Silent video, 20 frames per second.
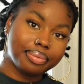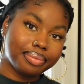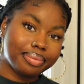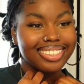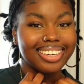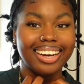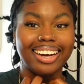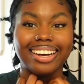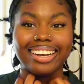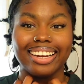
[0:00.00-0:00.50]

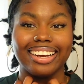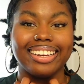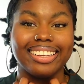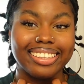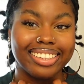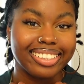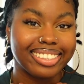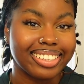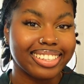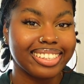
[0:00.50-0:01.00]
Okay,
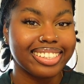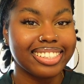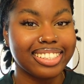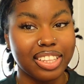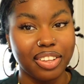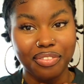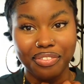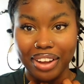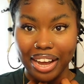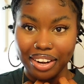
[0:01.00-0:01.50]
this is
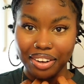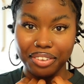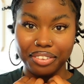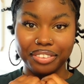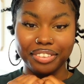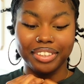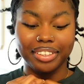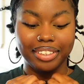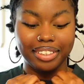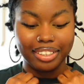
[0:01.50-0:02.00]
the final
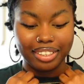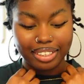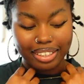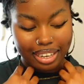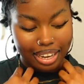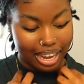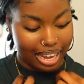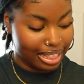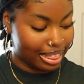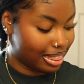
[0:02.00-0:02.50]
look.
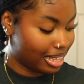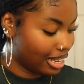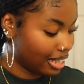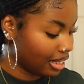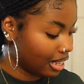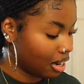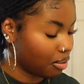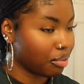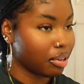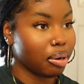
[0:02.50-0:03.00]
I think
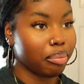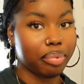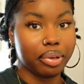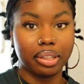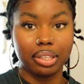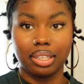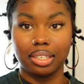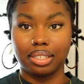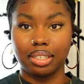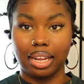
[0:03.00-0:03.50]
that I'm gonna put
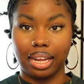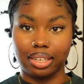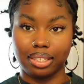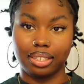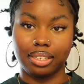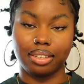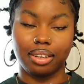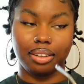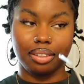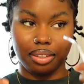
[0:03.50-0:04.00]
these
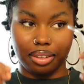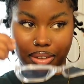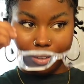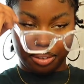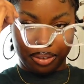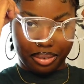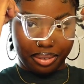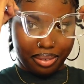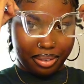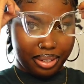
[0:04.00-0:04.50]
glasses on
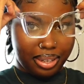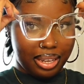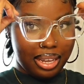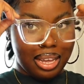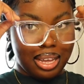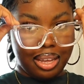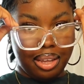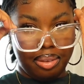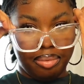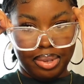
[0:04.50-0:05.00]
though,
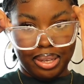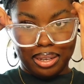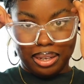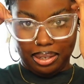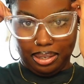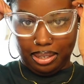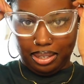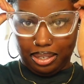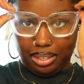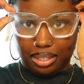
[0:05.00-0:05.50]

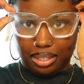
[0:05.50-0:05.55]
because